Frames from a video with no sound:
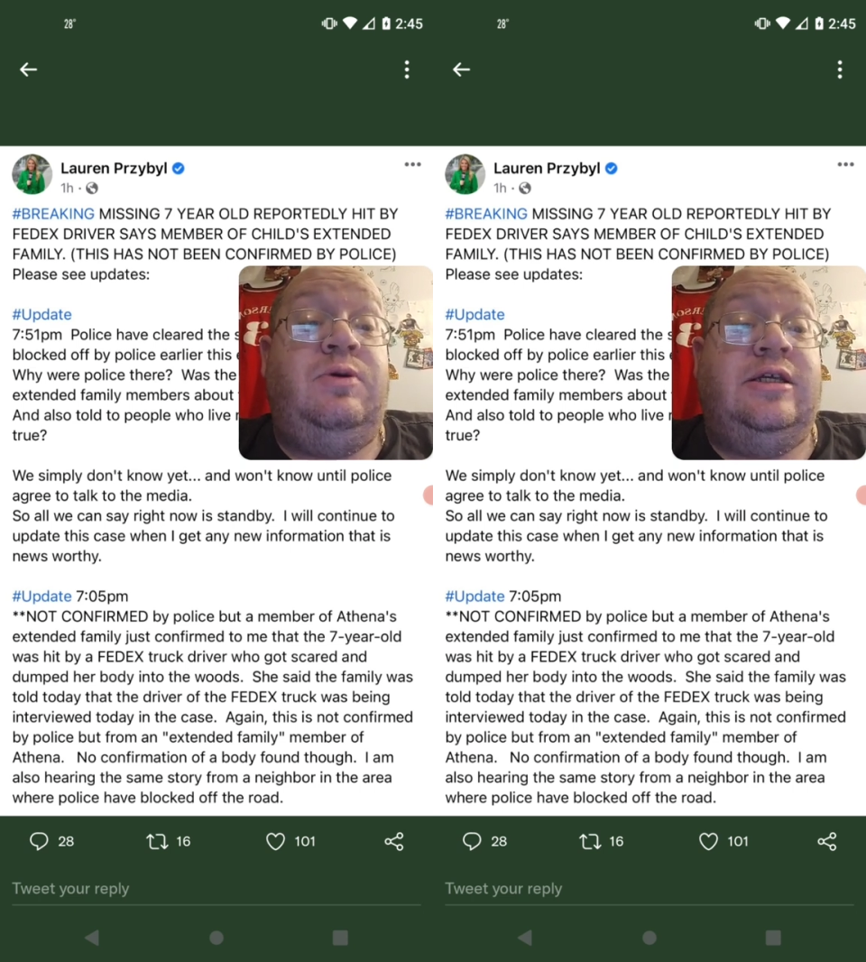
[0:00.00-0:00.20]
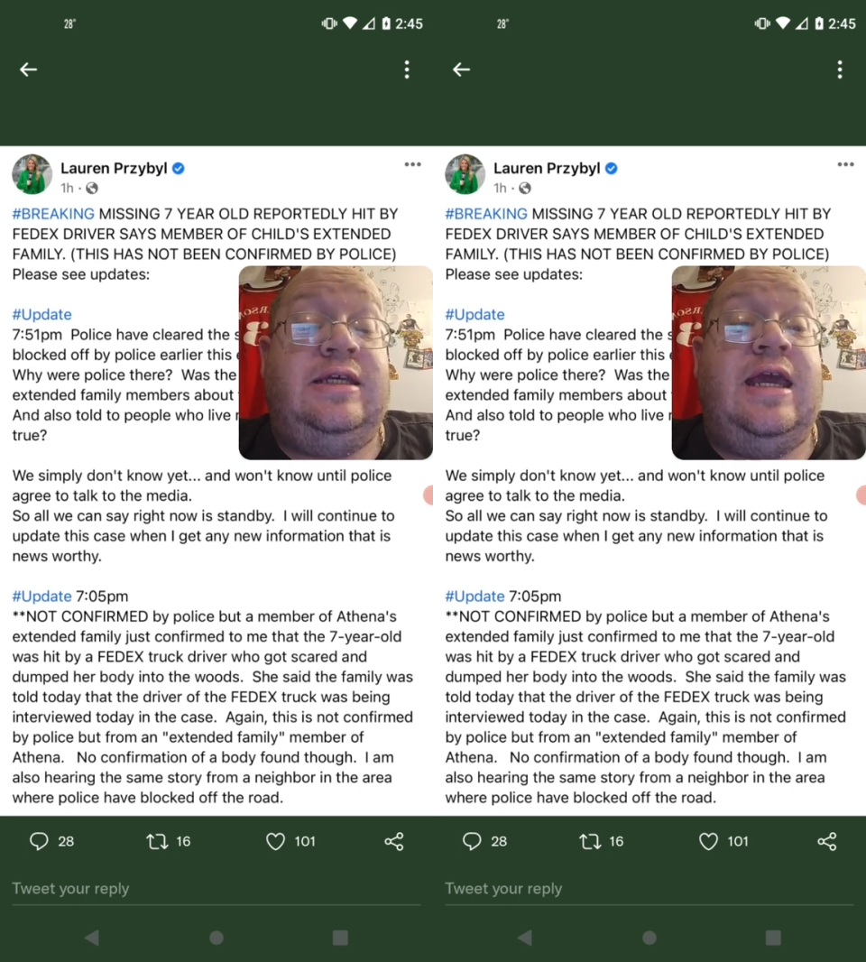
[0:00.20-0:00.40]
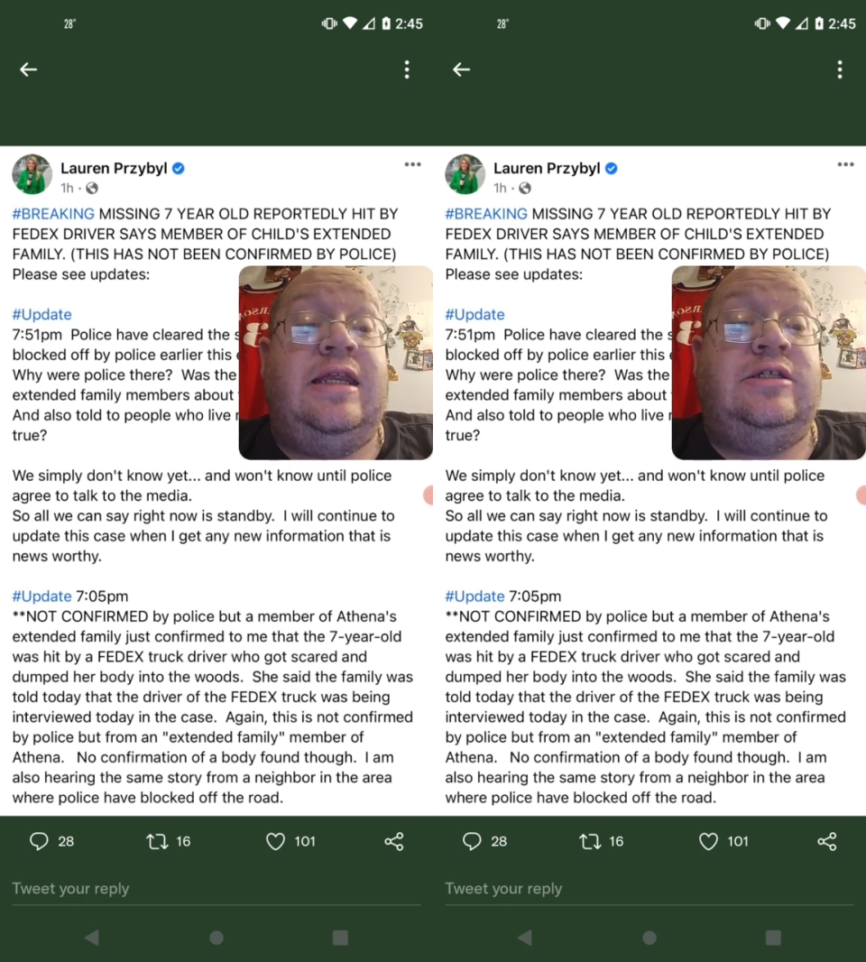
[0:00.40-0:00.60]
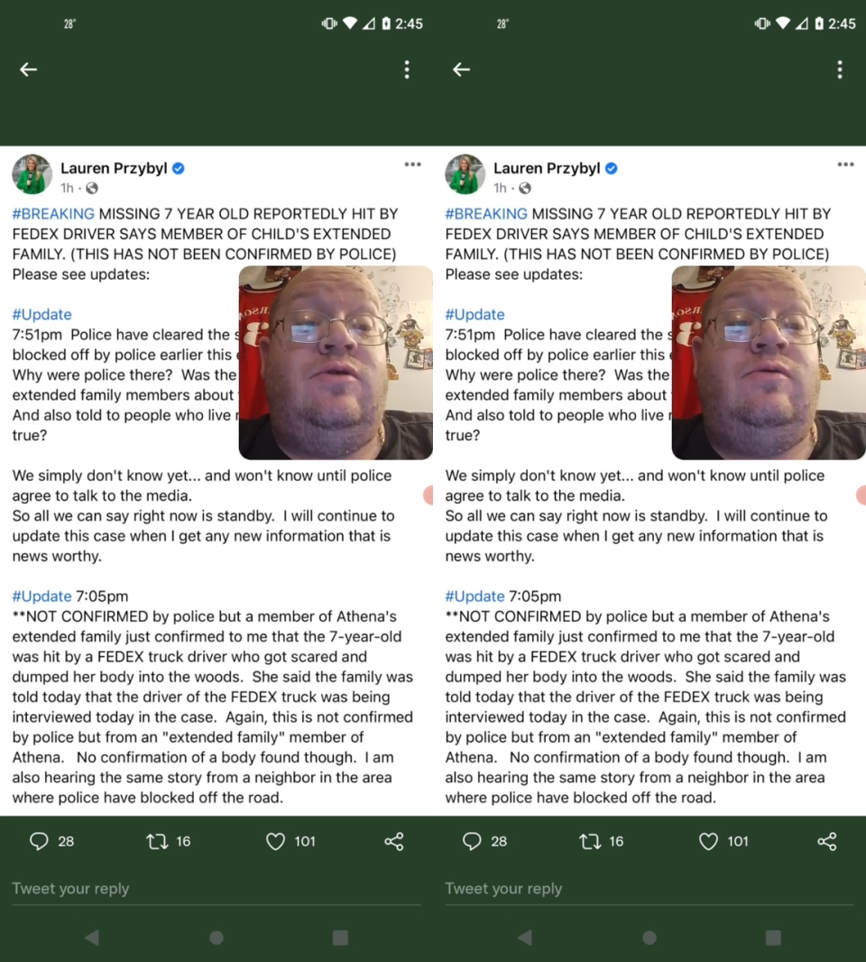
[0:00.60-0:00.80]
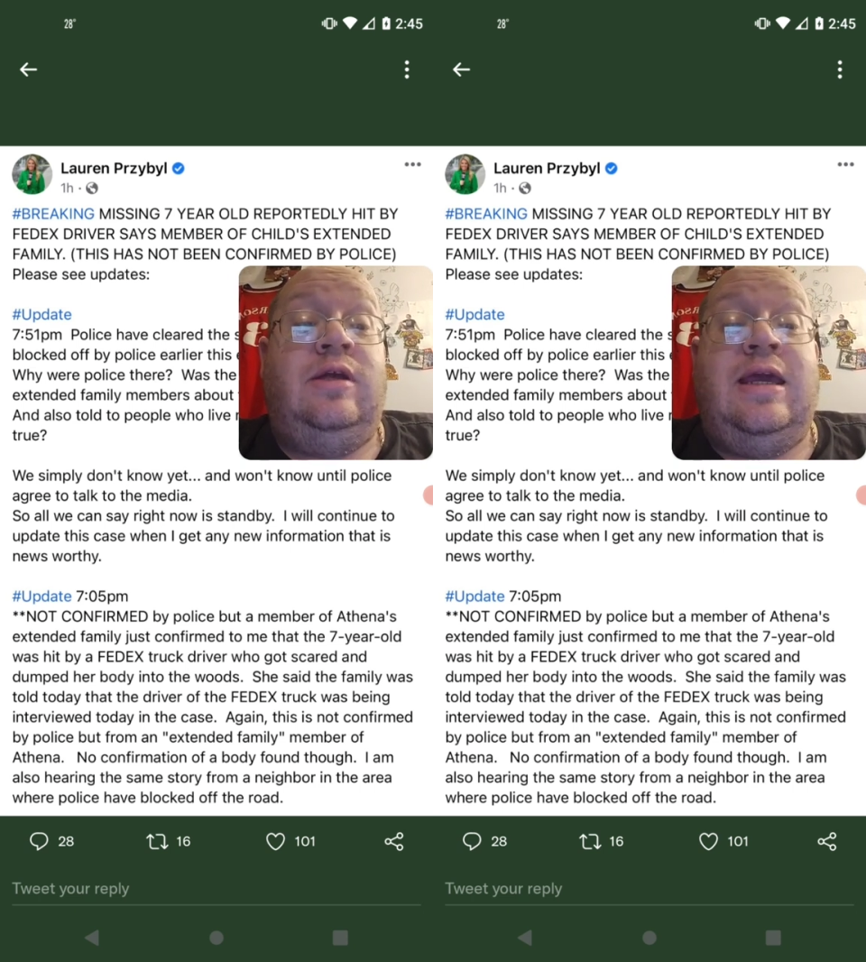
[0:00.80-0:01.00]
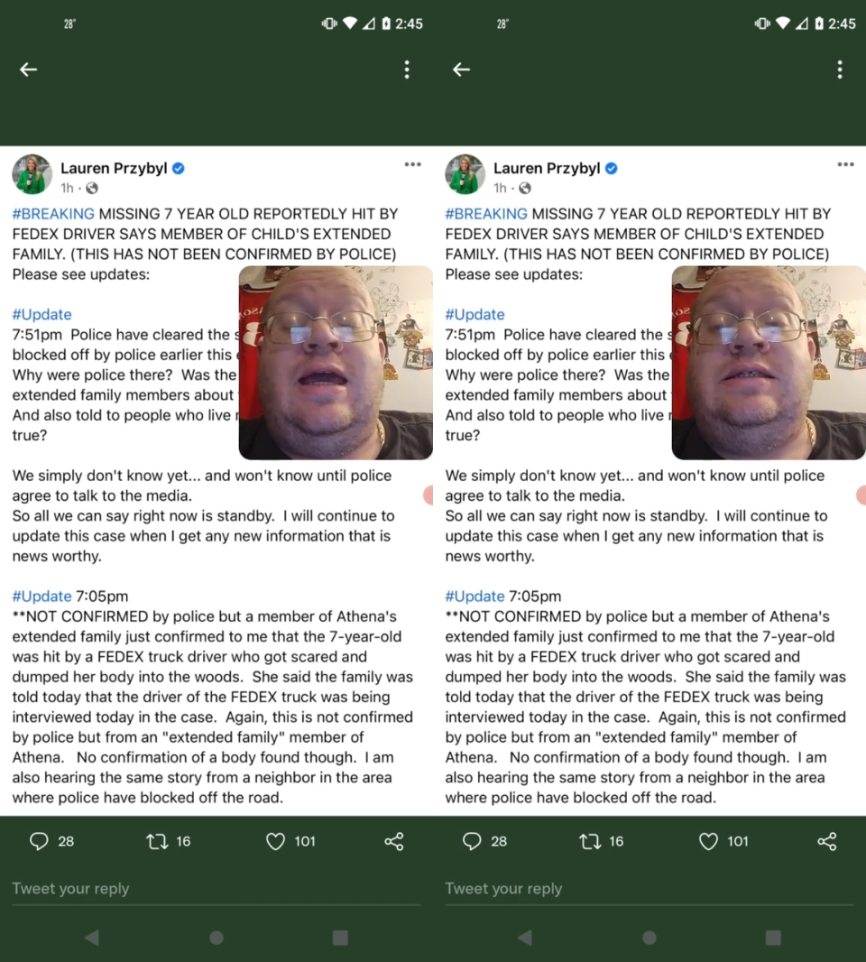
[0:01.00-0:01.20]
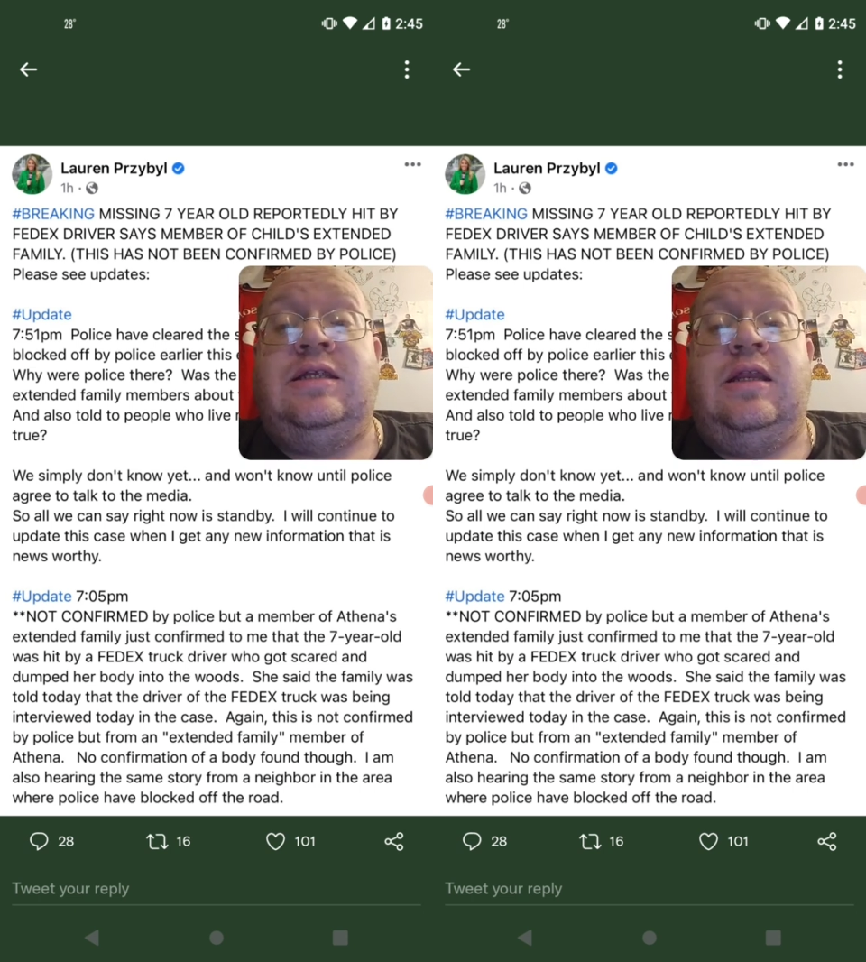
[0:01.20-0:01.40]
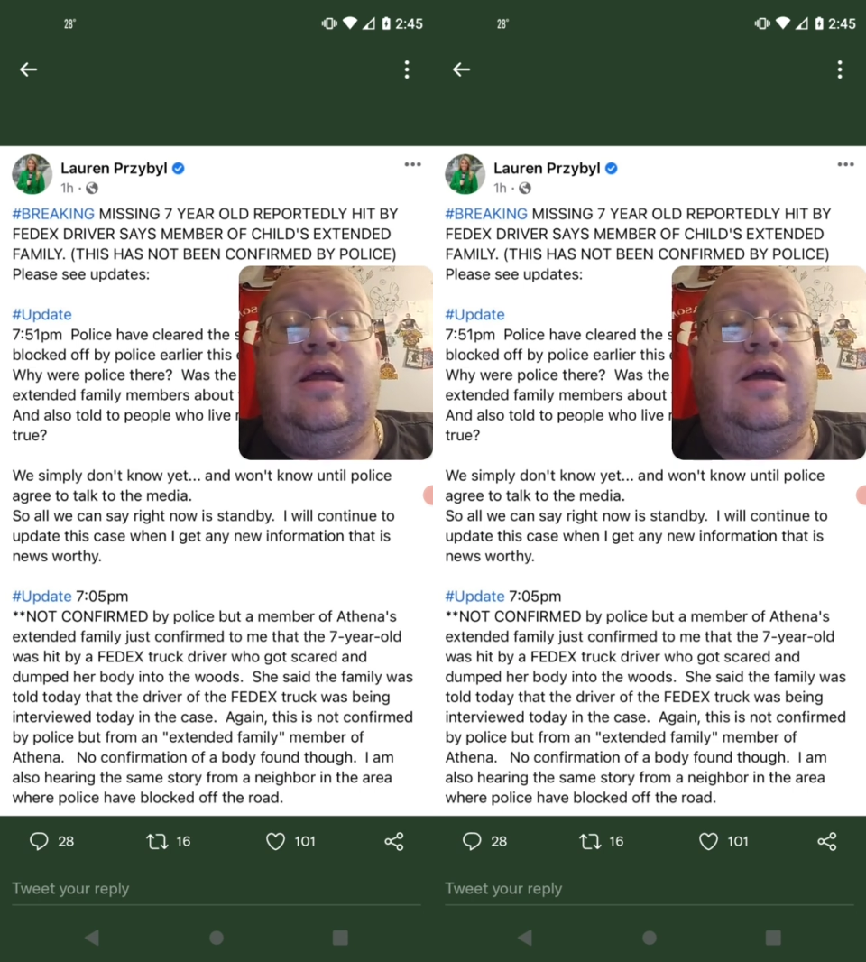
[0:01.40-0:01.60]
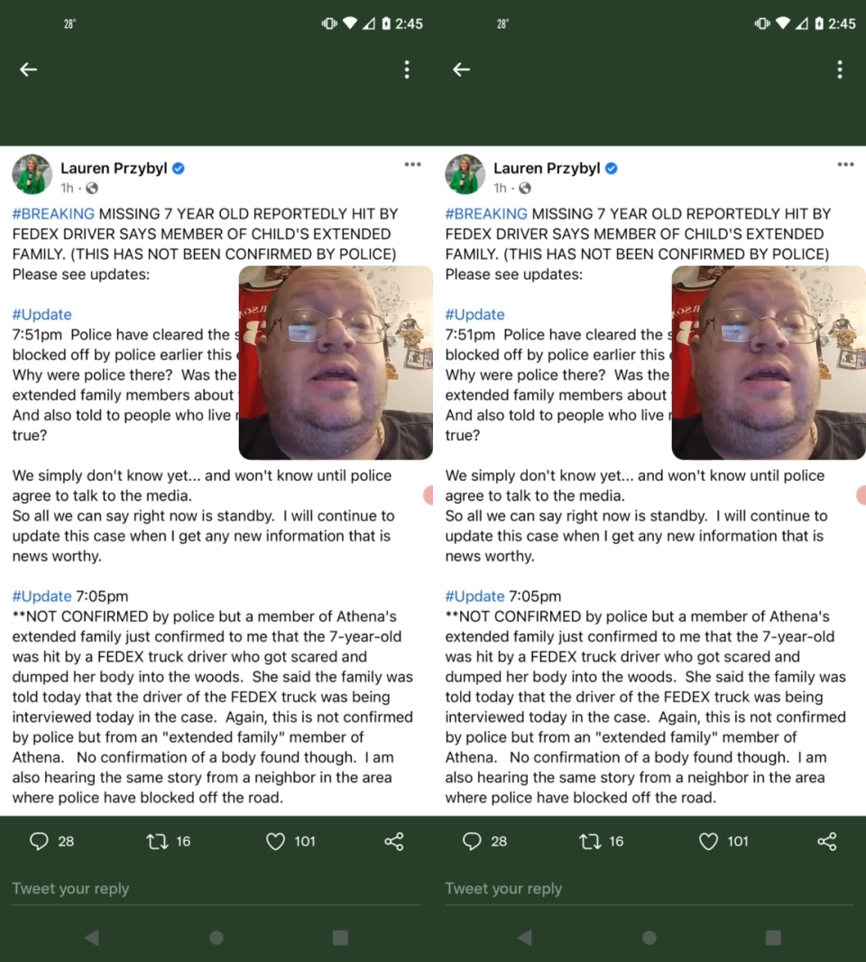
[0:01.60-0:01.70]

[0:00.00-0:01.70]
because he has a